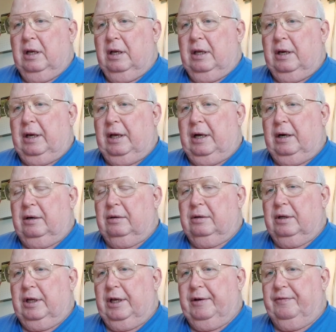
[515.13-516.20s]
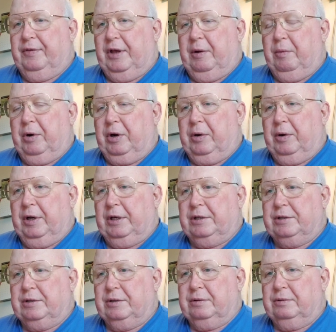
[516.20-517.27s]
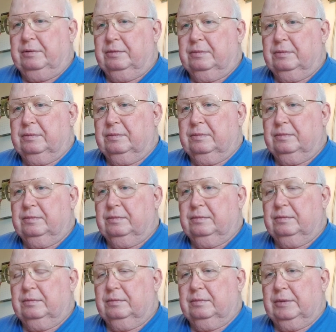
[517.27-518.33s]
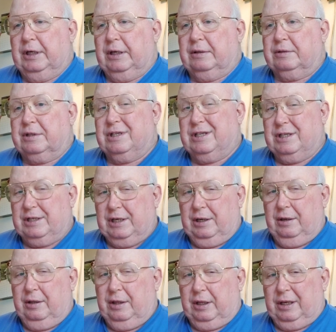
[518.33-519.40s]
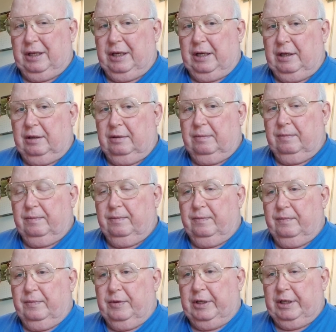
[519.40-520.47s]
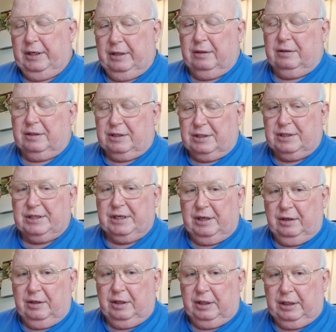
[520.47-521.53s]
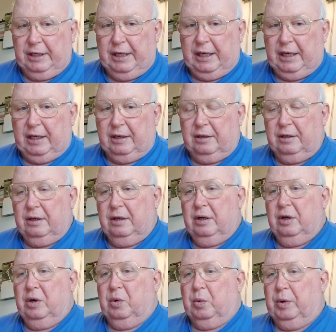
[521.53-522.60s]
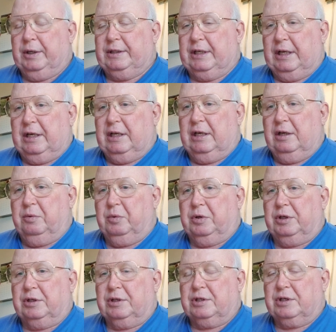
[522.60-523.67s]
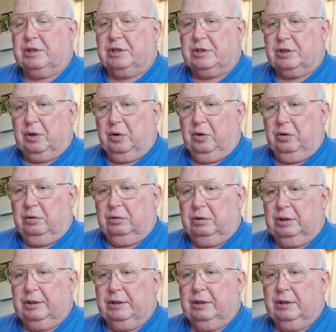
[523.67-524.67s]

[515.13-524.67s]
Now, if they were going to, sell the land, they didn't sell the land. What they did was sold